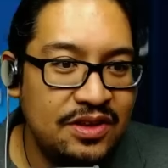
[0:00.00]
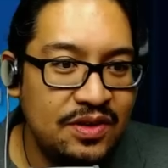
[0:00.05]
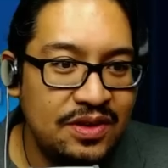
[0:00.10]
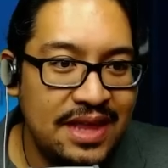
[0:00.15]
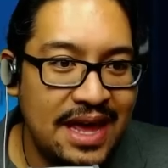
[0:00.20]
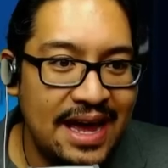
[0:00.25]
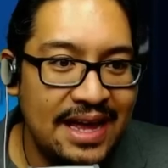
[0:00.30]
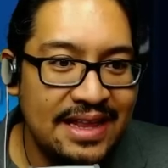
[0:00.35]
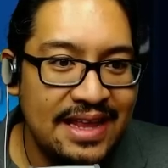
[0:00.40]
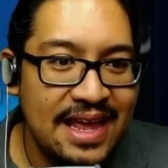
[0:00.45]

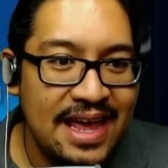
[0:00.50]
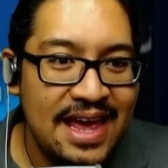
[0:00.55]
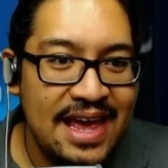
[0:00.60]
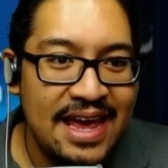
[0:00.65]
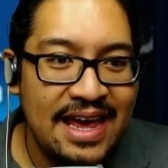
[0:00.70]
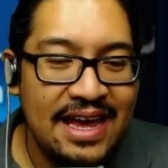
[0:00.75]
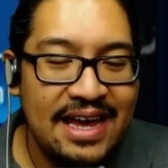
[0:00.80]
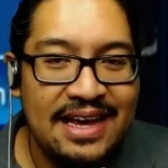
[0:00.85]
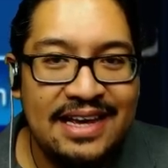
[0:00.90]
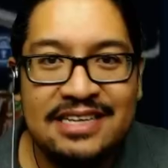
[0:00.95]
that
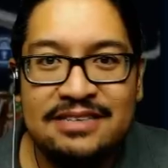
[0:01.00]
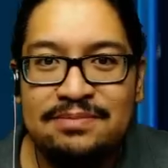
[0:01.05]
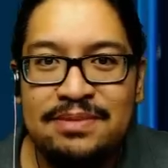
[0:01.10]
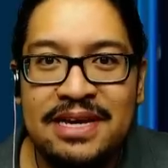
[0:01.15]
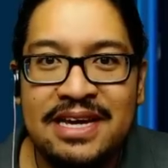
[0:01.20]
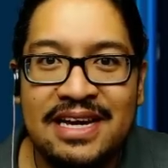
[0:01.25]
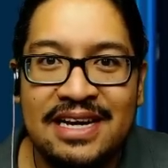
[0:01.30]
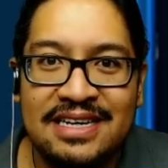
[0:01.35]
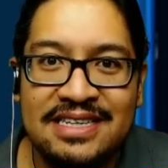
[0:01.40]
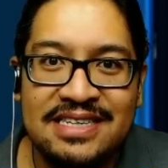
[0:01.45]
is
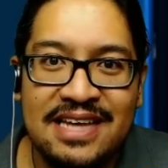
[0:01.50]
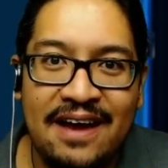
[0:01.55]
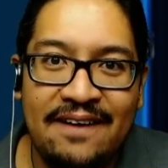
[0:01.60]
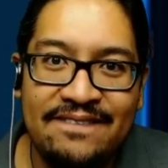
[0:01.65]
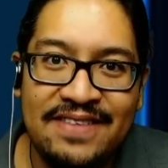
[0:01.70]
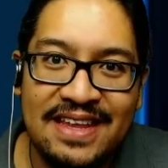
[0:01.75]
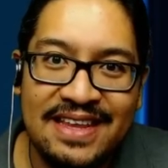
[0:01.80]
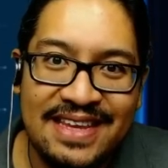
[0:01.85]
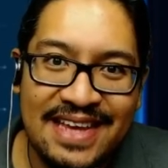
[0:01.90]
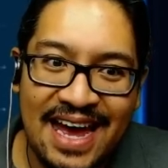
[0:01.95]
because of
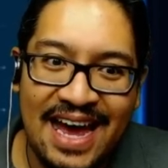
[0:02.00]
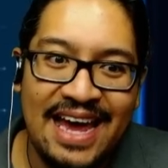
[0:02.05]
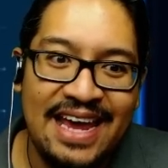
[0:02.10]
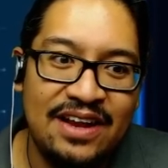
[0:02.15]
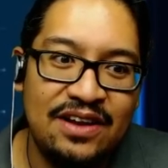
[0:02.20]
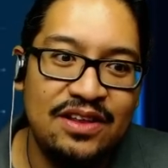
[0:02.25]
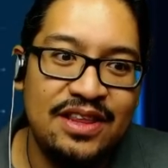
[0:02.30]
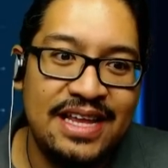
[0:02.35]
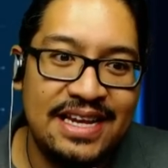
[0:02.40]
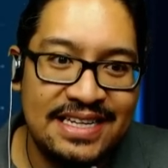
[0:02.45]
the
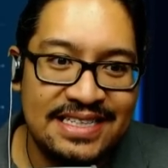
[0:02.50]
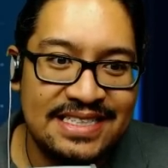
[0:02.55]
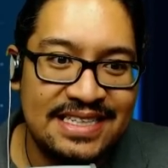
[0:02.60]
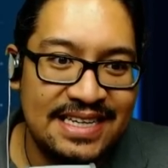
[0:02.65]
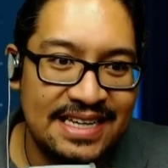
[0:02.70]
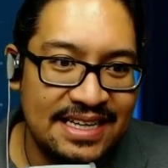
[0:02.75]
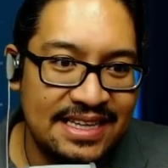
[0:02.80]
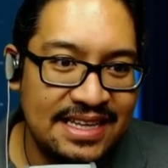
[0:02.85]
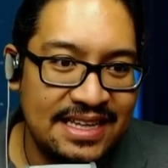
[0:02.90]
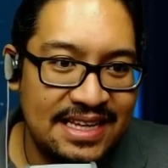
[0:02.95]
title that is
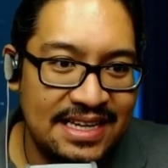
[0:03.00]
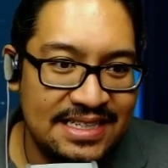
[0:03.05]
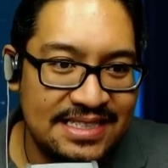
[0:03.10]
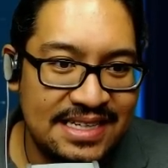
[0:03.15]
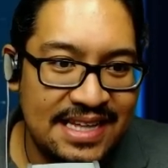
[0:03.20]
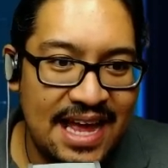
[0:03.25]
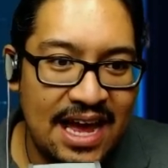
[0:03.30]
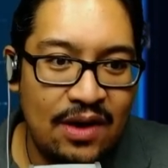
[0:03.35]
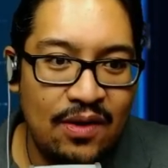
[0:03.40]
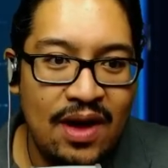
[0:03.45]
linked to this.
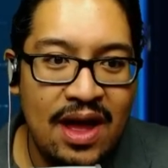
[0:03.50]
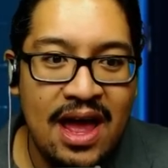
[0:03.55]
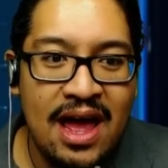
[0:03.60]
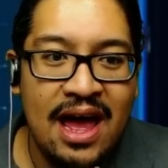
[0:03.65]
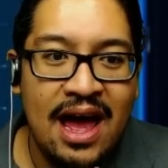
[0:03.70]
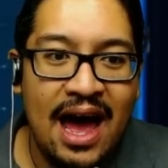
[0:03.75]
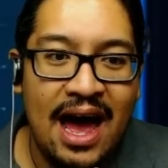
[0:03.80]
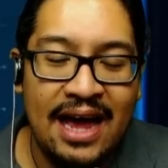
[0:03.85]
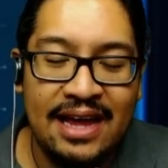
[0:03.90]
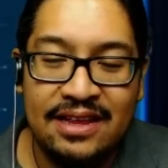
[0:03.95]
Now,
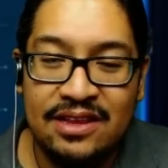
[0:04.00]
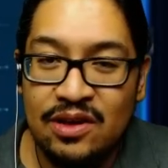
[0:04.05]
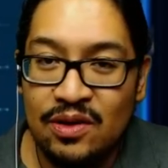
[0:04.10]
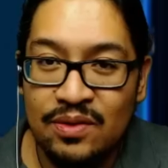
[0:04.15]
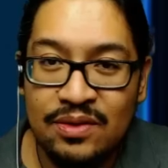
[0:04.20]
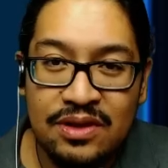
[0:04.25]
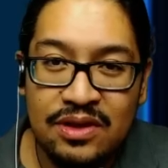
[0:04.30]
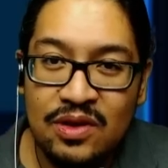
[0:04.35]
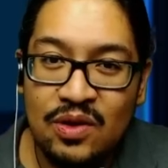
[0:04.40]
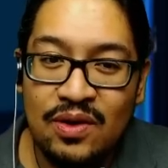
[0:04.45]
I
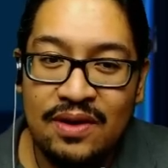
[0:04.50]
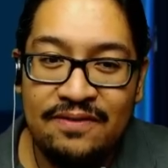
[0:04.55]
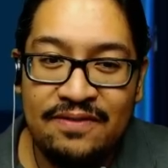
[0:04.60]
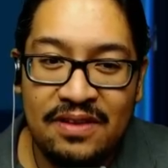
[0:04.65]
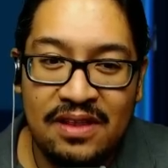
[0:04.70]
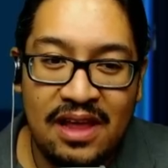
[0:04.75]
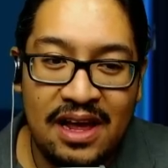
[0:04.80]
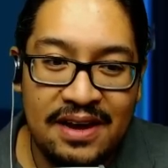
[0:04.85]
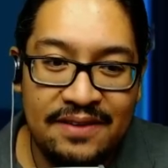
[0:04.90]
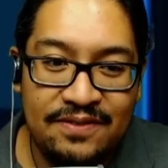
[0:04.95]
don't know if a
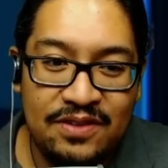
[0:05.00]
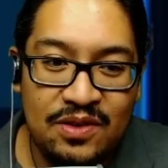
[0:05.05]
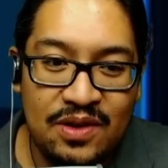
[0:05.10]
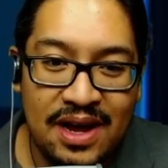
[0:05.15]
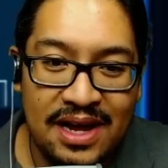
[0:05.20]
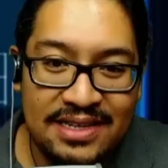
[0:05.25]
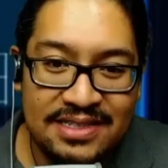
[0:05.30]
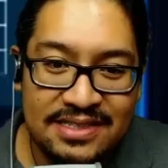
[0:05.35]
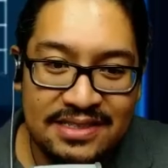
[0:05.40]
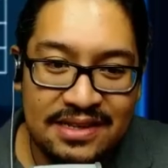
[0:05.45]
lot of you
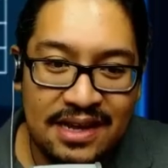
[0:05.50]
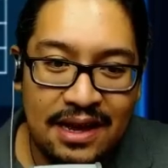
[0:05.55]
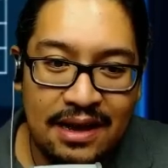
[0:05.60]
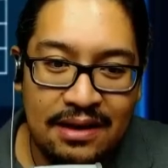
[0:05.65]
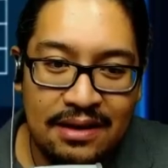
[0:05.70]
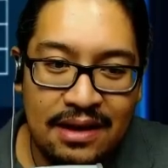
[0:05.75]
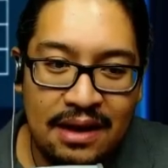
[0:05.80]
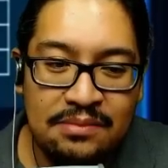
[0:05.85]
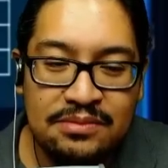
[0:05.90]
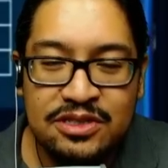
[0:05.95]
guys
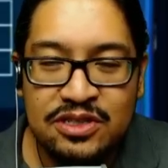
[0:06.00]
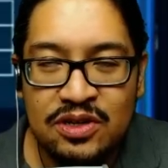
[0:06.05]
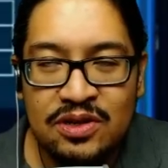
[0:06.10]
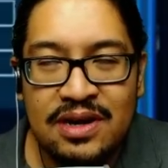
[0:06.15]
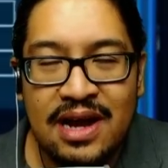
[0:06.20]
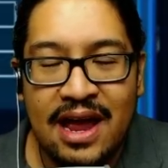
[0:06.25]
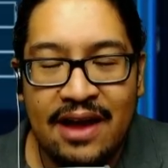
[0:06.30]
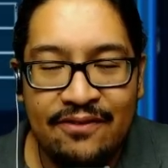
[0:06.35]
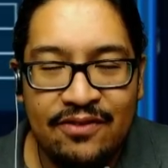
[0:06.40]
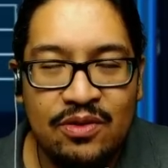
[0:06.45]
I'm sure
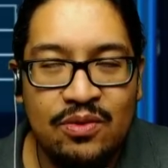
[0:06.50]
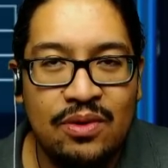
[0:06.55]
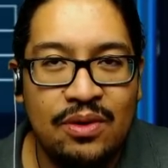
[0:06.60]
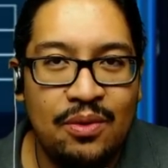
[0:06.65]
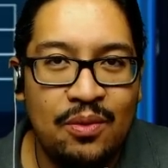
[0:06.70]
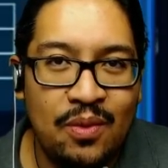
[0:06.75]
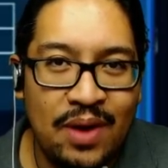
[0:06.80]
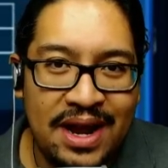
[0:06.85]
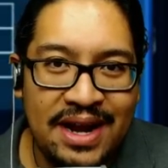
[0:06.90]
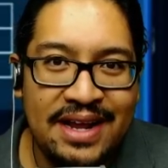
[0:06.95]

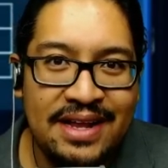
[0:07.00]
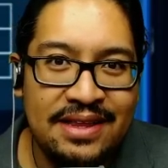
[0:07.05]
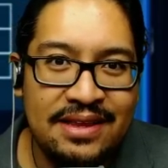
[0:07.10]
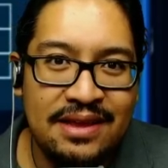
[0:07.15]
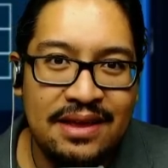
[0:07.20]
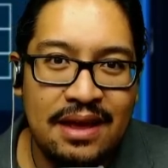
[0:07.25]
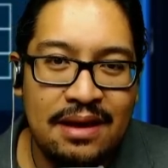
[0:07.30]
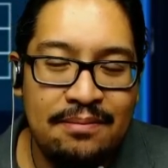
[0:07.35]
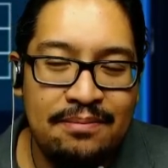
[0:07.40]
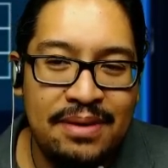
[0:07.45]
everyone read it,
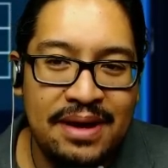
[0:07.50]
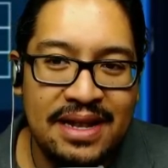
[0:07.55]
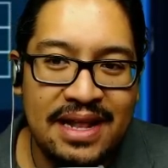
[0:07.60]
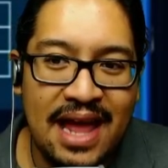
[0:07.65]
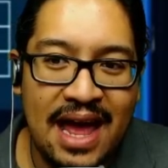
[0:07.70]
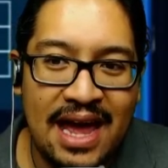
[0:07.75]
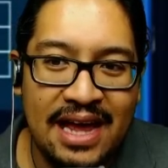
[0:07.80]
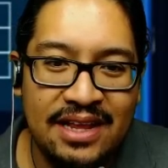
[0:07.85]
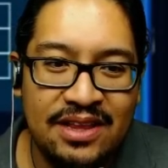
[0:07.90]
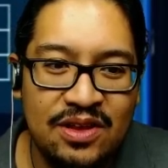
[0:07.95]
but
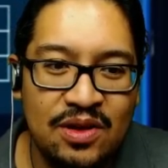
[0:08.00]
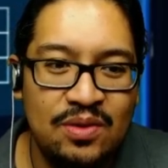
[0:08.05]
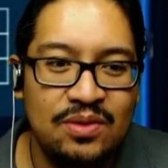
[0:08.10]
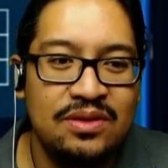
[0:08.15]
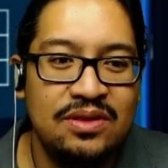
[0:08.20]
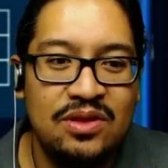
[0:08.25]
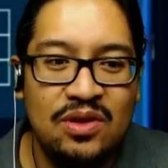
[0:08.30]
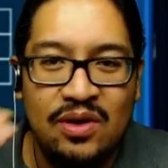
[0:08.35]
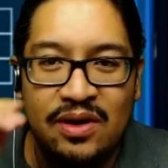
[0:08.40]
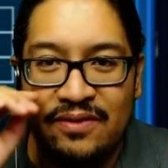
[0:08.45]
I
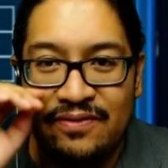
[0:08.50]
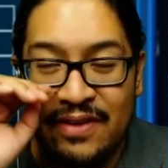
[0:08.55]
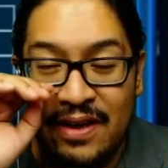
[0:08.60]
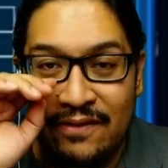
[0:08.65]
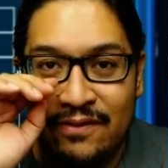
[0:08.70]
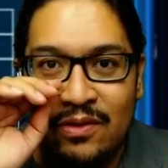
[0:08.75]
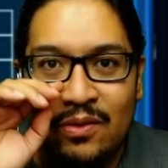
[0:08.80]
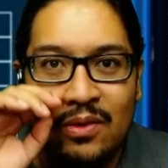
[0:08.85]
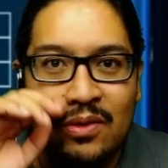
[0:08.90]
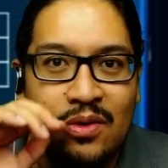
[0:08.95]
don't know if
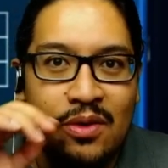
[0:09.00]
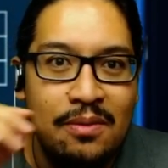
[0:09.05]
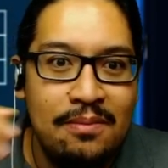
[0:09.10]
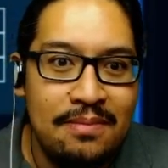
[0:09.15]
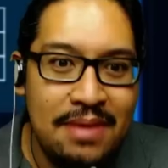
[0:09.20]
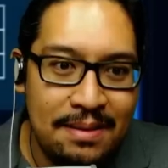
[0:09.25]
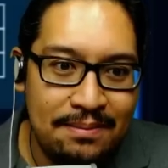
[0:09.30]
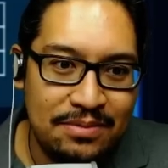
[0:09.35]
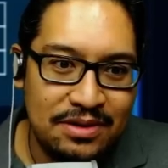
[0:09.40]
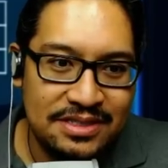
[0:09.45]
everyone
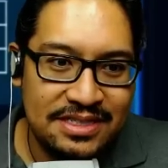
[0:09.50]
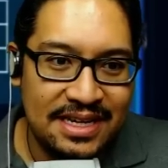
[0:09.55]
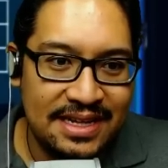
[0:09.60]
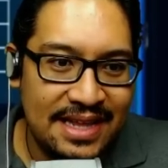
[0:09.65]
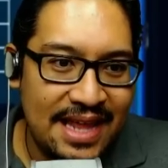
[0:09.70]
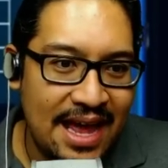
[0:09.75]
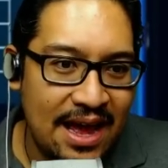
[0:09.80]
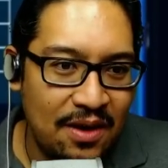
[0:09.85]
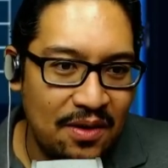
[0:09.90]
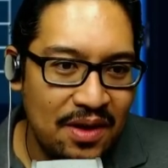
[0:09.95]
remembers it.
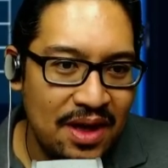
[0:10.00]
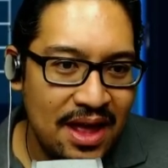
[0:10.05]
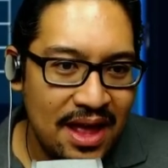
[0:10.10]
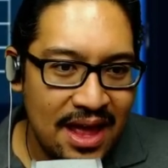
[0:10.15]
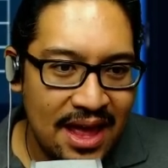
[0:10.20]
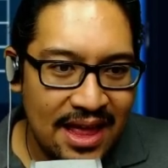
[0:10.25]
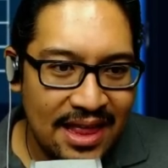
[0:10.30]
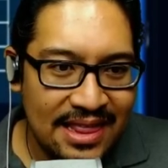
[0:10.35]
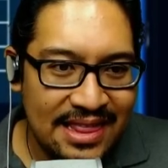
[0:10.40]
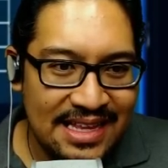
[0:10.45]
Now,
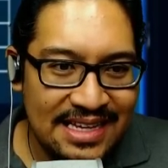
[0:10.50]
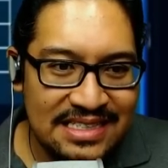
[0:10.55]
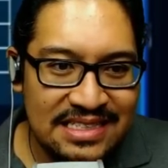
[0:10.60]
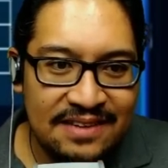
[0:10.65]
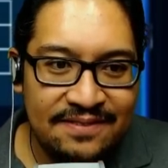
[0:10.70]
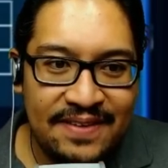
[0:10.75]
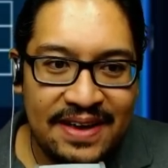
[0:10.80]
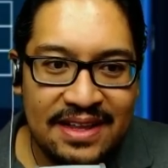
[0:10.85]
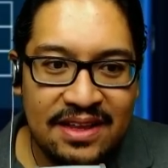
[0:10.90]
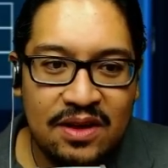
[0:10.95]
this
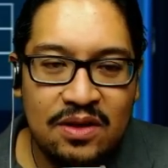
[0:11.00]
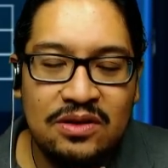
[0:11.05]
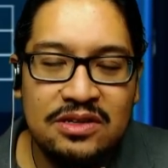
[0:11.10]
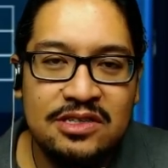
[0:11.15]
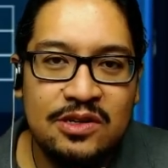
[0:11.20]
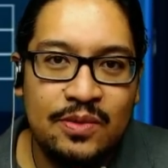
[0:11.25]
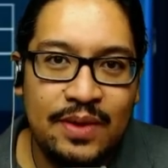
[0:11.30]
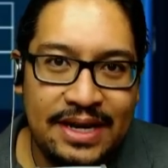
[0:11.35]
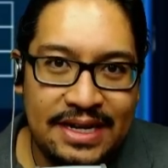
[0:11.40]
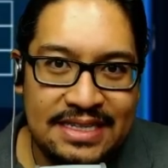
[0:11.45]
event goes
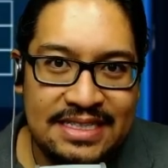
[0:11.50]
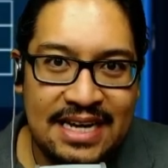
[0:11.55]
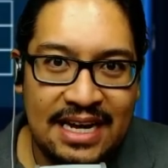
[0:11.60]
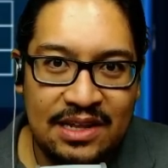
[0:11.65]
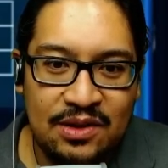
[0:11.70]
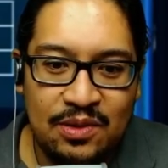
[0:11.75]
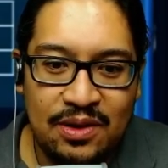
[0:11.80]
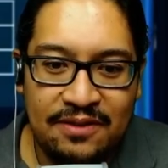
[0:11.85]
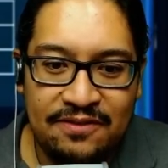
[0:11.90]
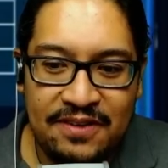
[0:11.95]
away
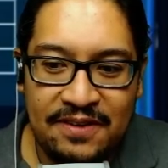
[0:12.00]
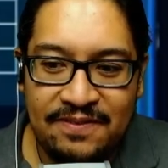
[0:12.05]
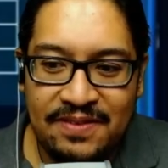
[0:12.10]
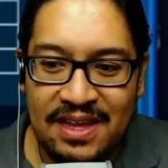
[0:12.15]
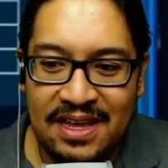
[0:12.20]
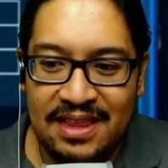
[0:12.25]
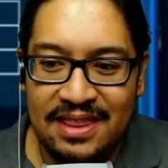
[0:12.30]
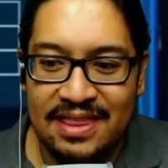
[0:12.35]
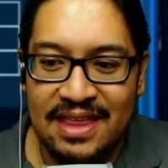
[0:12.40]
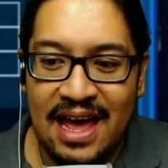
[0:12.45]
January
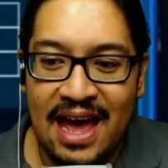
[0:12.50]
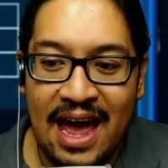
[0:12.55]
15th.